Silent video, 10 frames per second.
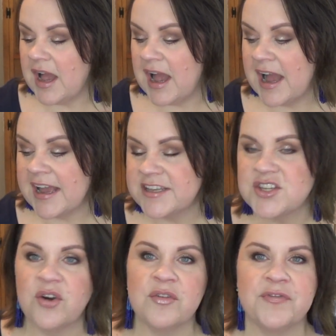I
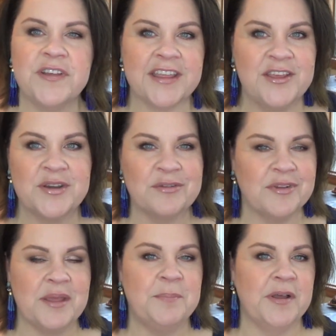don't feel like you can
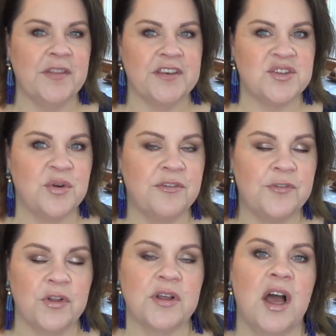really build it to a
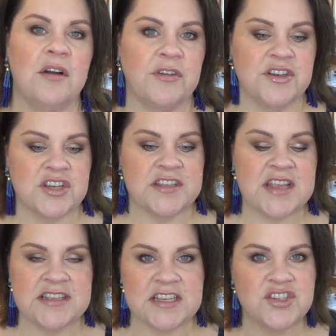full coverage. As,
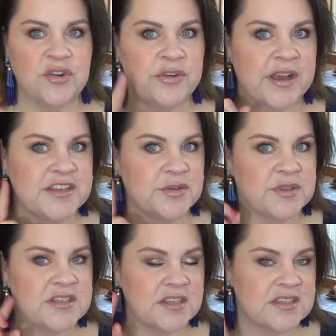as I showed you guys, you
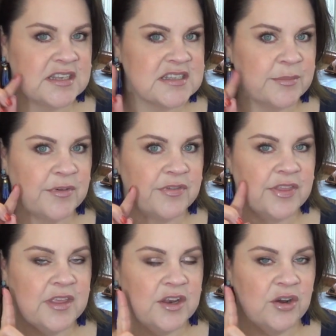can still see some
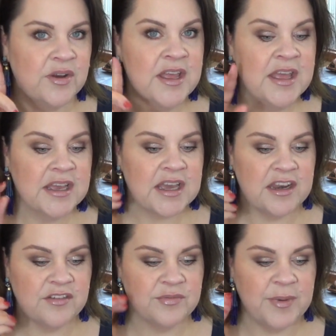of, you know,
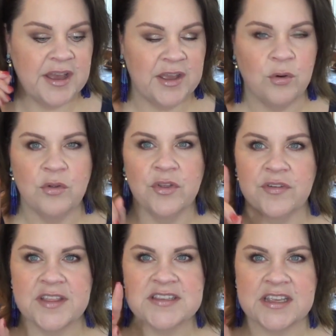kind of my
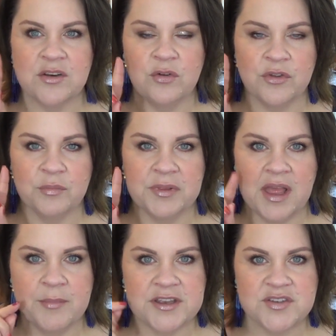older, that's like an older
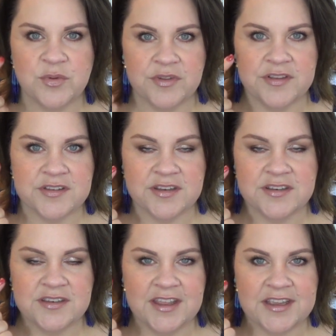blemish where there's a
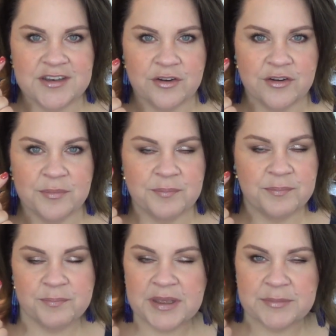like a darker
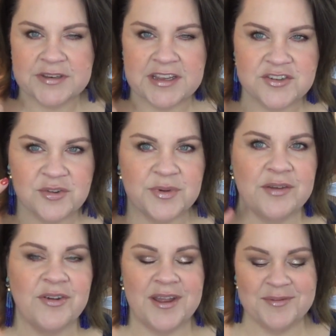pigmentation or
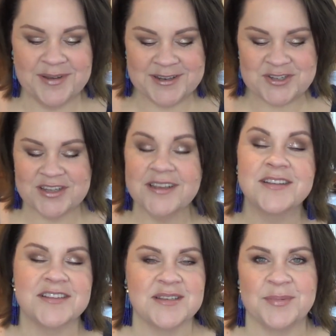whatever on my cheek
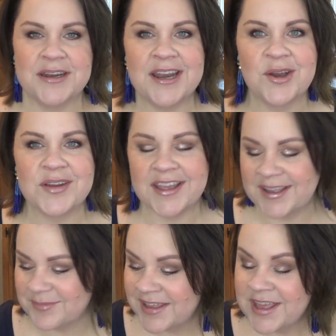spit it out
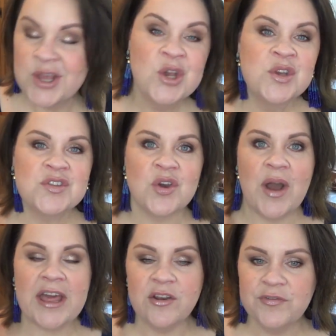game. So
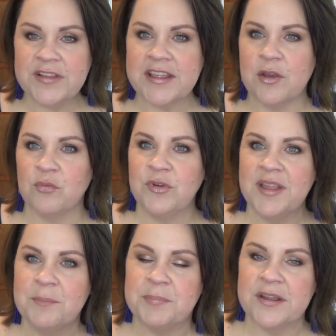I don't feel like it
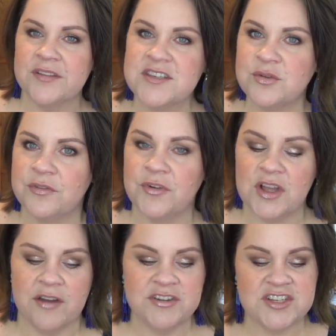really builds to a full
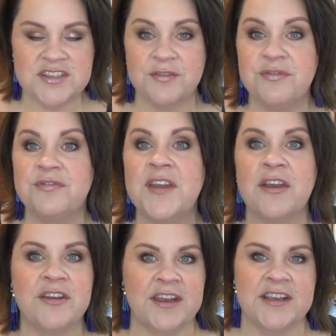coverage. It's a
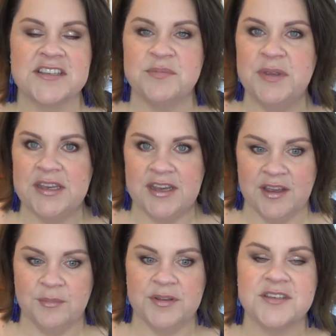very nice
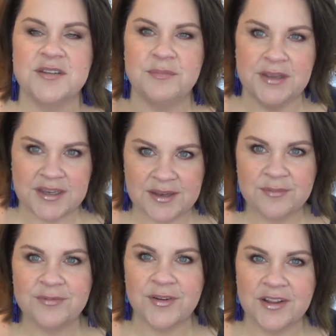medium to
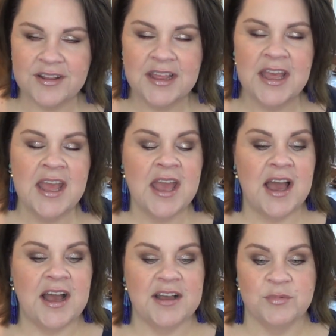medium full,
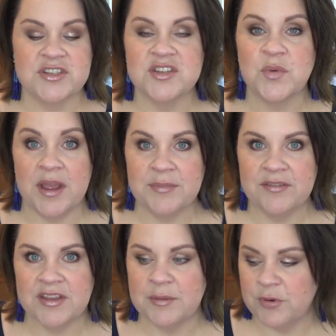uh, which is why I'm
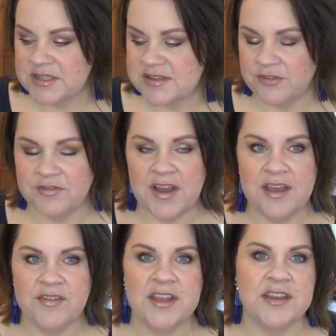giving it a 0.75.
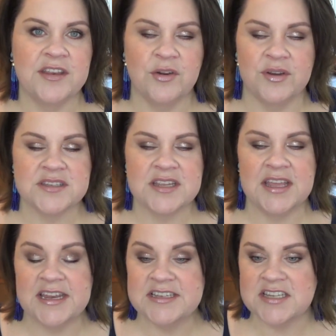I, you know, it,
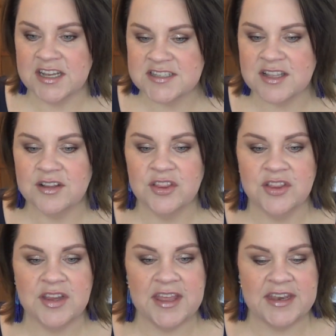and it does,
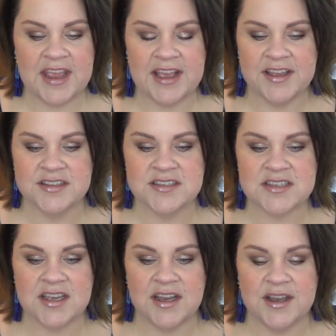it
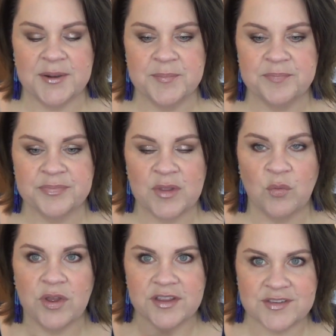has, um,
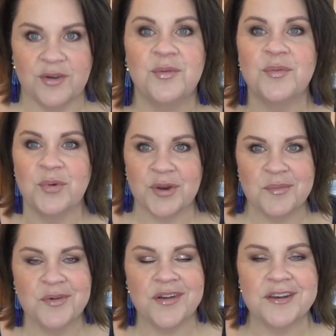well, so we're going
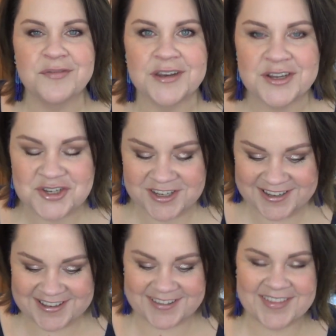to move on finish.
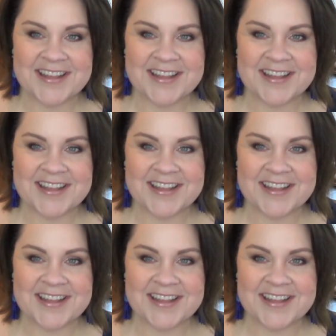And